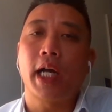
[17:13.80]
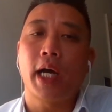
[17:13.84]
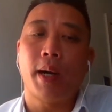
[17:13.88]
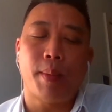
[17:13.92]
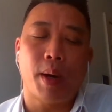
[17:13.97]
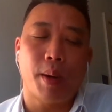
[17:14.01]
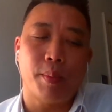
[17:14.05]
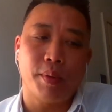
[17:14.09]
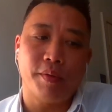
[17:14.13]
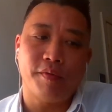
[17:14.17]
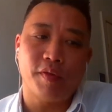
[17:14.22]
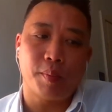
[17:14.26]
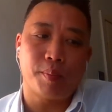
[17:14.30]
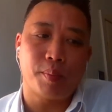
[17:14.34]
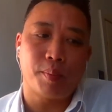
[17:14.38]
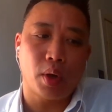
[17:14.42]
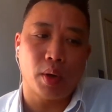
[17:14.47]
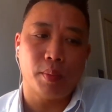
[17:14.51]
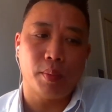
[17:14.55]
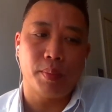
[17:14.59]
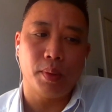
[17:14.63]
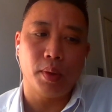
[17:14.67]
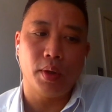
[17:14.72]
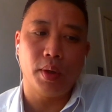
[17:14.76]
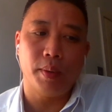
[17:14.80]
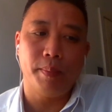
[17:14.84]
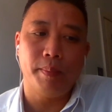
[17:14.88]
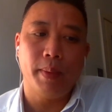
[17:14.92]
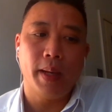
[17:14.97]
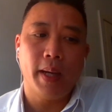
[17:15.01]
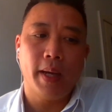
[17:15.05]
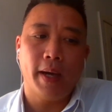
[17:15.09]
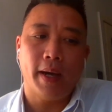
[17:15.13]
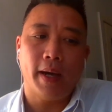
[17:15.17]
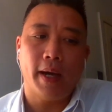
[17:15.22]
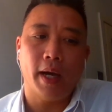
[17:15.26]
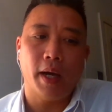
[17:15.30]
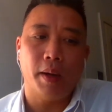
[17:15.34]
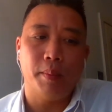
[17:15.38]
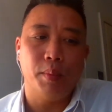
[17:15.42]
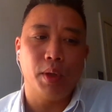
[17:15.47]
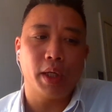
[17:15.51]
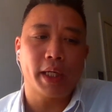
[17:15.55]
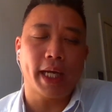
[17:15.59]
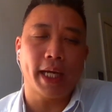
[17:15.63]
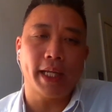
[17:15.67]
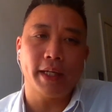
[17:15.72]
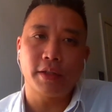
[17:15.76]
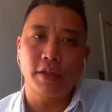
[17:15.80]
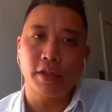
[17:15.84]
come up with a problem, um, look at